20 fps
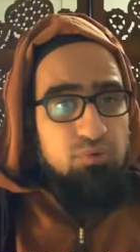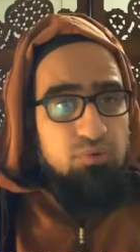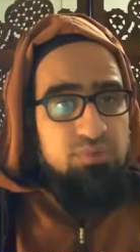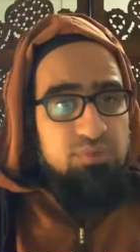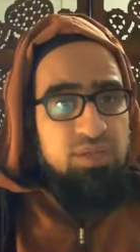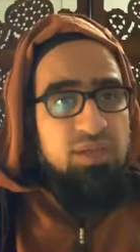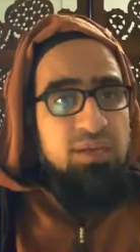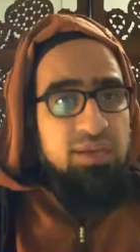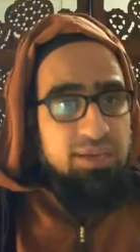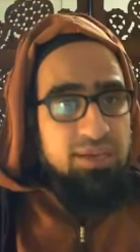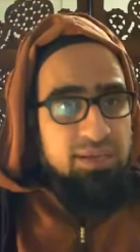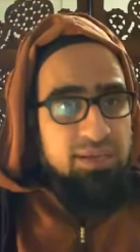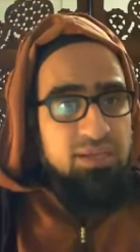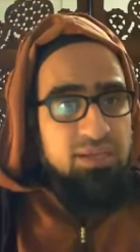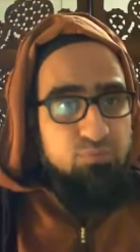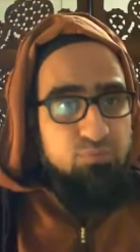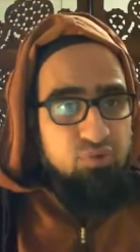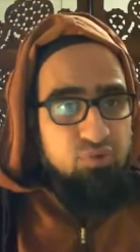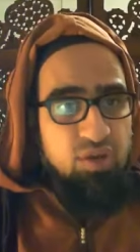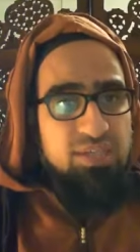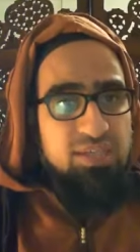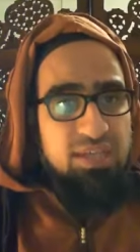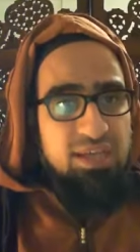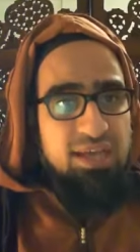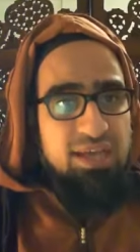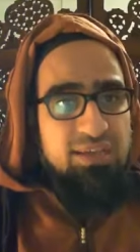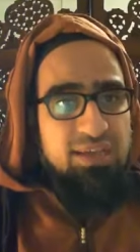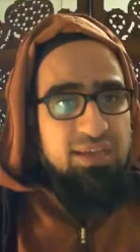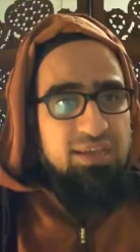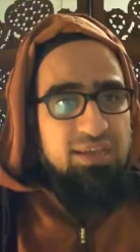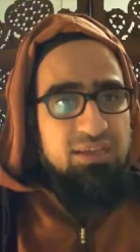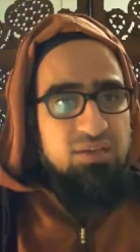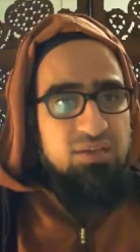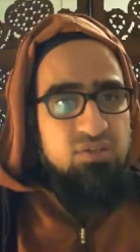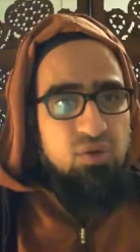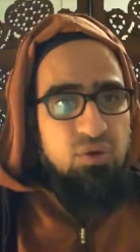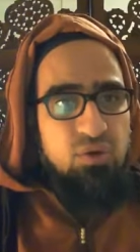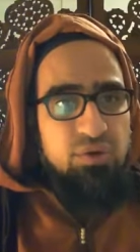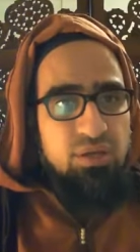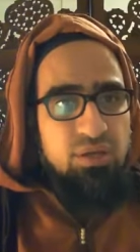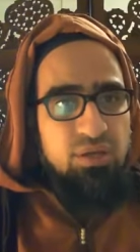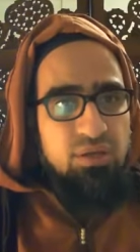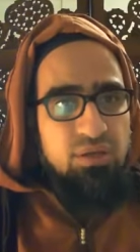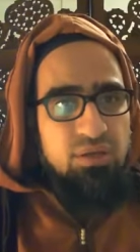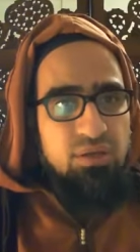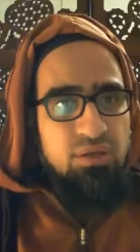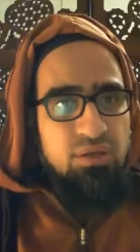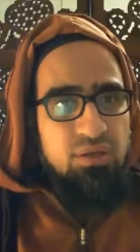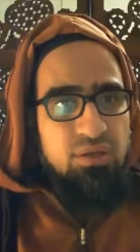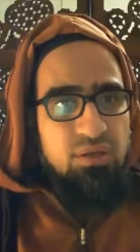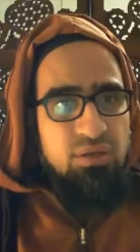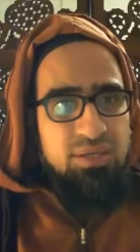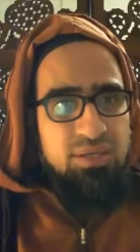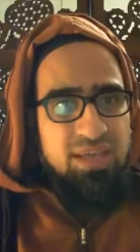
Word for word: of poems in his praise and, and in his honor.